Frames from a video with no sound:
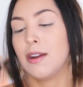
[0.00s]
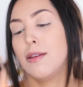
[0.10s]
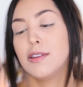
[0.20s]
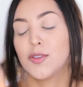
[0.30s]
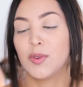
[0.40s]

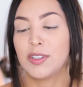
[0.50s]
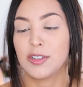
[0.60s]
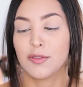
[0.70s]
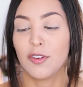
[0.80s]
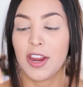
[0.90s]
and this
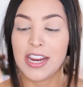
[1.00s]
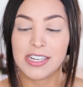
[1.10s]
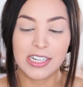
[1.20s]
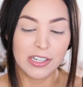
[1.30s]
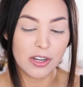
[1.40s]
retails for
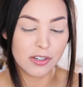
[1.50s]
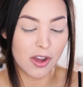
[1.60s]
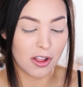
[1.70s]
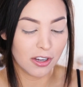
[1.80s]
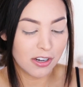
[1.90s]

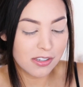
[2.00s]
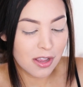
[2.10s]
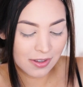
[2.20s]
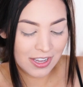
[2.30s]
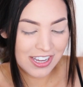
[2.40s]

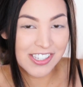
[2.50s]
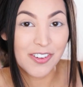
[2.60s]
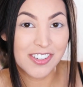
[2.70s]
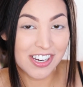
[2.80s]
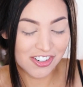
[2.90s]
$18.
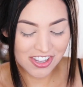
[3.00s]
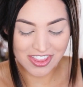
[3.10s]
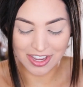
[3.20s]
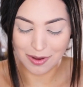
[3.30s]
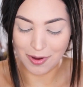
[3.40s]
So I was actually
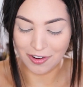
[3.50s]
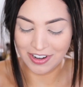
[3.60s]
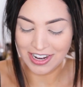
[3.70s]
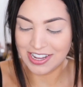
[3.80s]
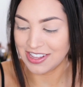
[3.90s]
thinking about
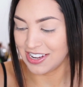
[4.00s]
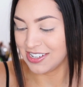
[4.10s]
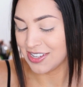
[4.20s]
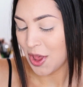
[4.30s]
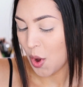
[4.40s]
getting
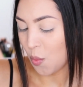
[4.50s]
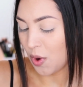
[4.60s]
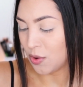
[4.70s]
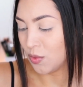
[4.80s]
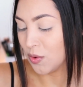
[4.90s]
these
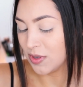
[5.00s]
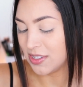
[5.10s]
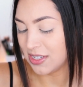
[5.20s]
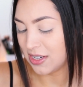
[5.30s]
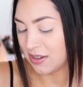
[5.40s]
when we
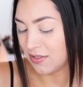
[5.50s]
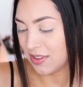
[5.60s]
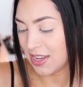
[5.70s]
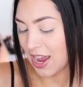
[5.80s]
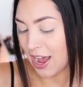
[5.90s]

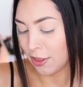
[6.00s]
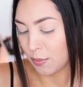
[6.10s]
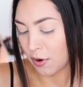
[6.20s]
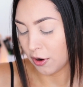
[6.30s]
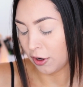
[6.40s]
received the
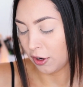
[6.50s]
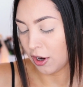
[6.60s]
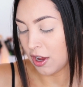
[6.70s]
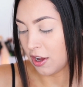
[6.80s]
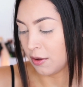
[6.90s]
Alamar
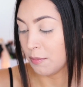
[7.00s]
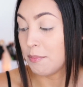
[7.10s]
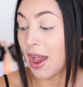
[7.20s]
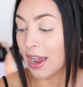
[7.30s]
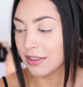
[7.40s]

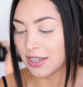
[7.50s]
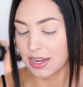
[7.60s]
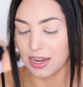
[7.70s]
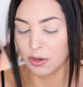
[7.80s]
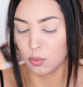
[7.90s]

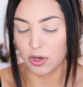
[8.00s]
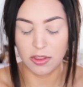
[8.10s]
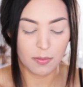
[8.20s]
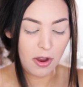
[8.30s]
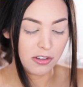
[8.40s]
palette in one
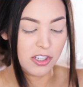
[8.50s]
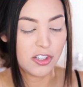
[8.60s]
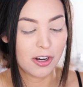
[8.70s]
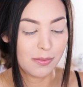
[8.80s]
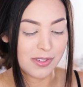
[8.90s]
of the
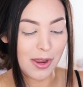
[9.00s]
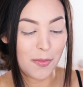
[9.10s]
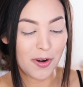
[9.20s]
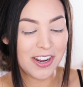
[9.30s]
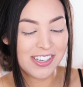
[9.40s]
Boxycharms. I
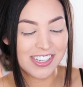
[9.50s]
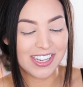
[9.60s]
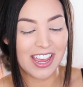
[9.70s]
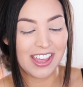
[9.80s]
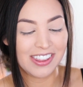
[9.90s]
wanted to
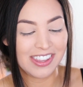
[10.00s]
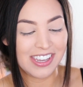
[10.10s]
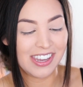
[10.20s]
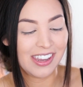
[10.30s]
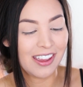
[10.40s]
get
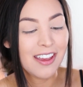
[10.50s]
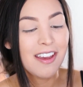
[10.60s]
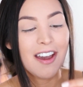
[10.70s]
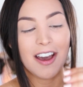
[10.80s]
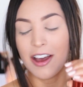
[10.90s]
the
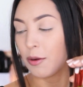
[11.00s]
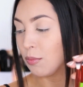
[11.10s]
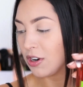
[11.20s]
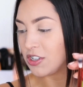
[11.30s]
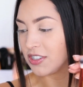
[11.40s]

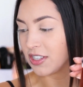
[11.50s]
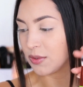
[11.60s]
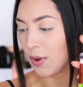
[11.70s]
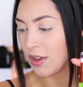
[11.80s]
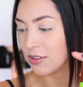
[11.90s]
brushes
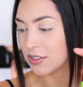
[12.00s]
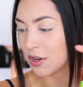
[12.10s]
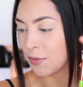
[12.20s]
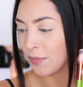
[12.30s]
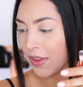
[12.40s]
as well,
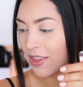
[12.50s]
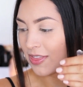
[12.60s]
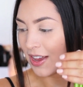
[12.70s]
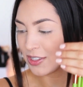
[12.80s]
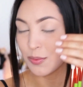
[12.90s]
so
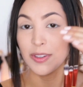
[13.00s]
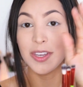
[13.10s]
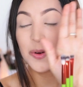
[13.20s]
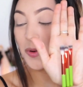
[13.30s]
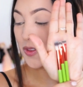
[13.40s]
that's really
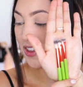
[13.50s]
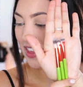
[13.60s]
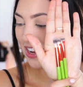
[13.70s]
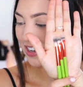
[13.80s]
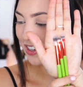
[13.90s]
cool that
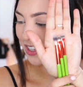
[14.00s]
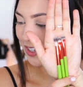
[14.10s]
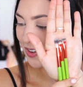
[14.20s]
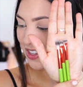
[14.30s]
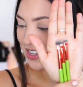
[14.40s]
they
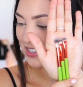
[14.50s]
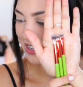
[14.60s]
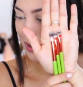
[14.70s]
included this.